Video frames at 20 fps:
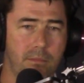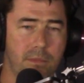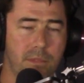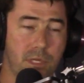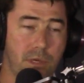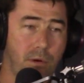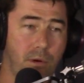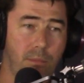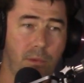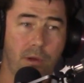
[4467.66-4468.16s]

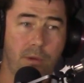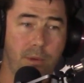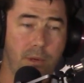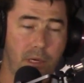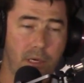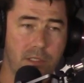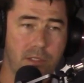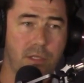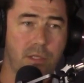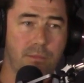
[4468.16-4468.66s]
so what
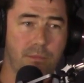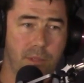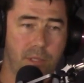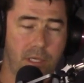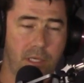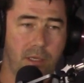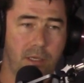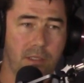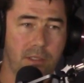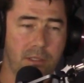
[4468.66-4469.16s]
mobilize could
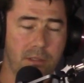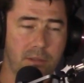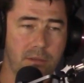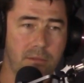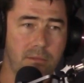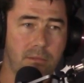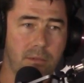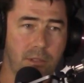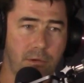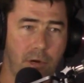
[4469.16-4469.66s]
be a
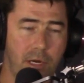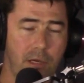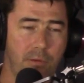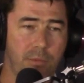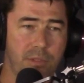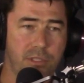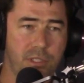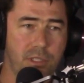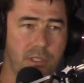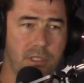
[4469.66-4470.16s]
great
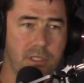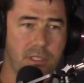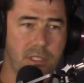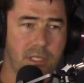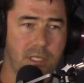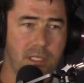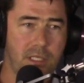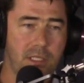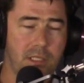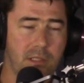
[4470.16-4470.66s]

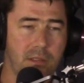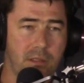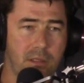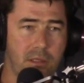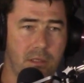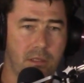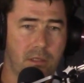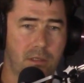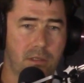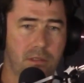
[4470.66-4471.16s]
opportunity
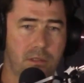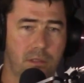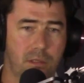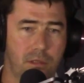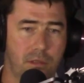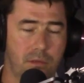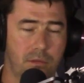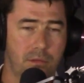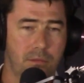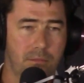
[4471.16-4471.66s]

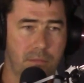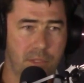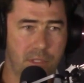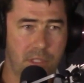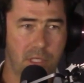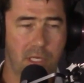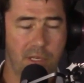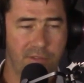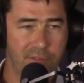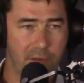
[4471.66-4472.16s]
to
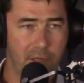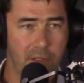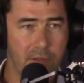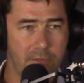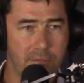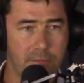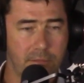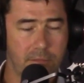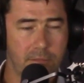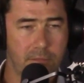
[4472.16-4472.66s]
deliver
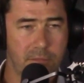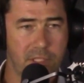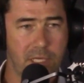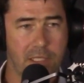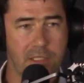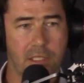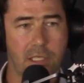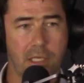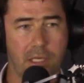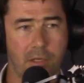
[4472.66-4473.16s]

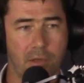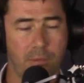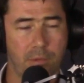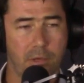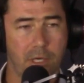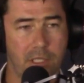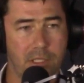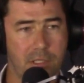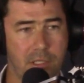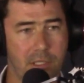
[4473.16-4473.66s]
tactically and
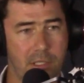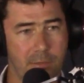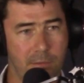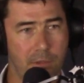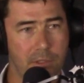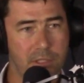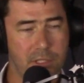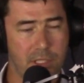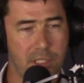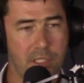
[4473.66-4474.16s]
operationally
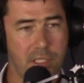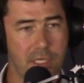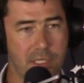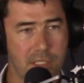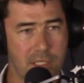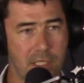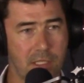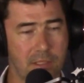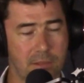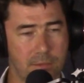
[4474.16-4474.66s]
what
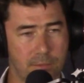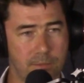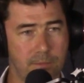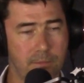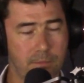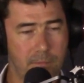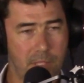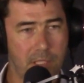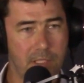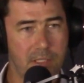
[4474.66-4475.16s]
CGS thinks
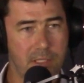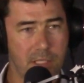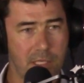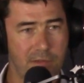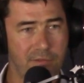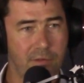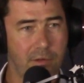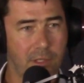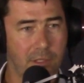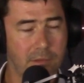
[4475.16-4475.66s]
needs
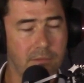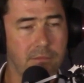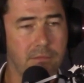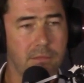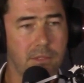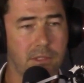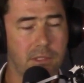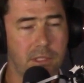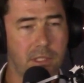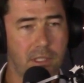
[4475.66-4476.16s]
delivering
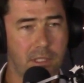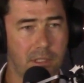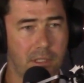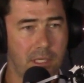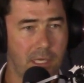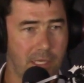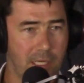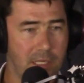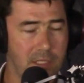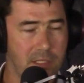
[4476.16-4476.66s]

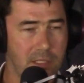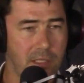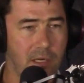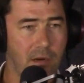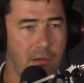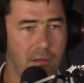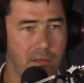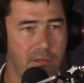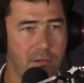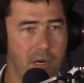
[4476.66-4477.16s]
against the
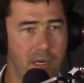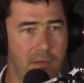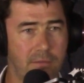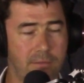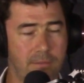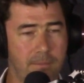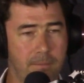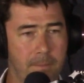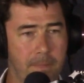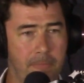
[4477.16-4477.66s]
current threat,
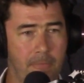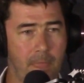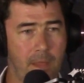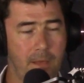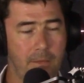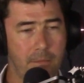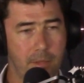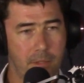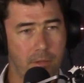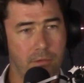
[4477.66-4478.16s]

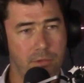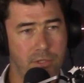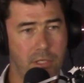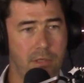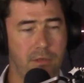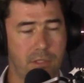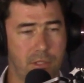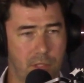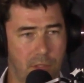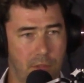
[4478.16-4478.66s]
but
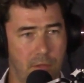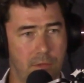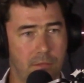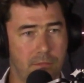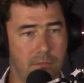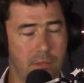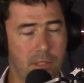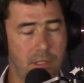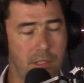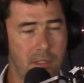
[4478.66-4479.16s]
also to
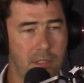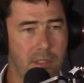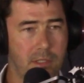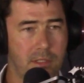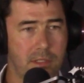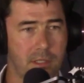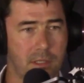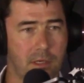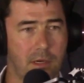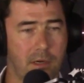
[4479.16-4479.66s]

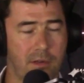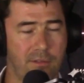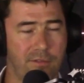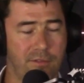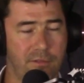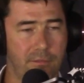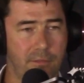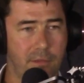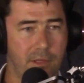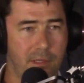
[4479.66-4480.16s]
to kind
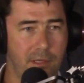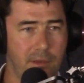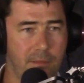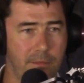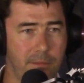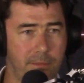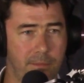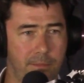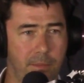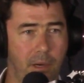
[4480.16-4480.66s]
of
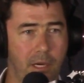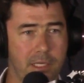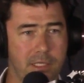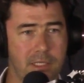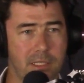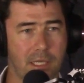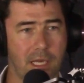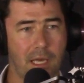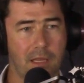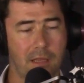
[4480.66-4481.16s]
bind
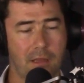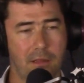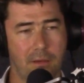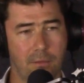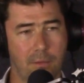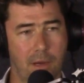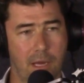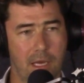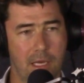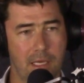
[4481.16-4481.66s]
together the
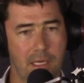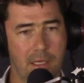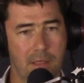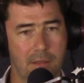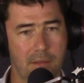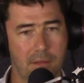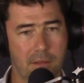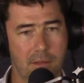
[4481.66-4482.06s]
way